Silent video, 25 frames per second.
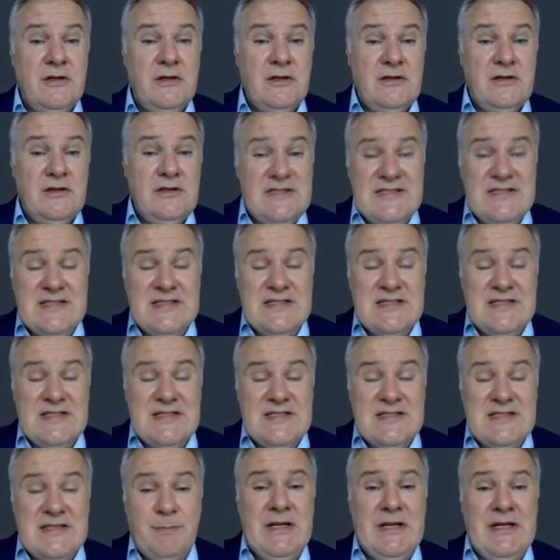This is the
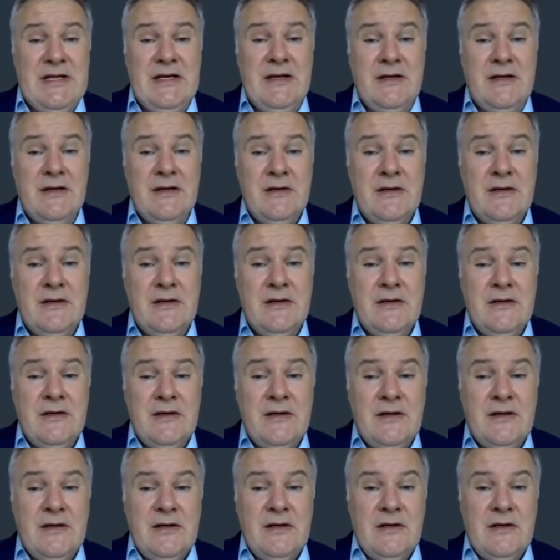public
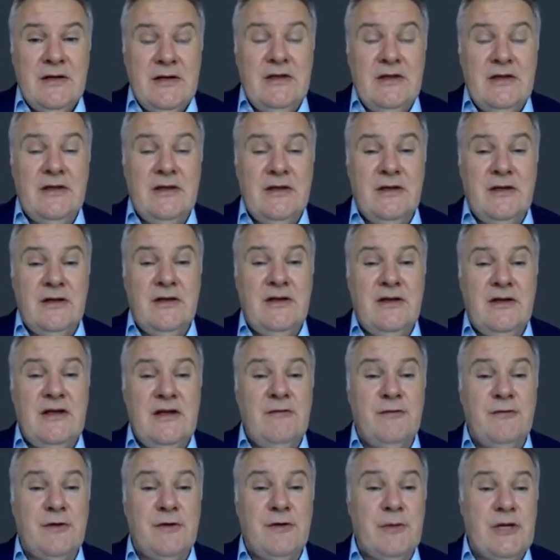
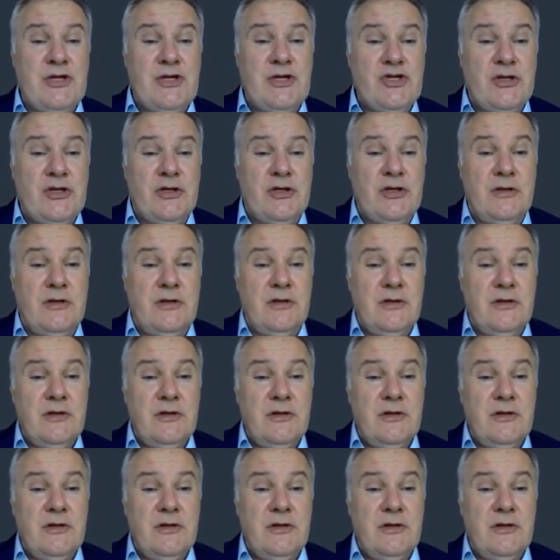information.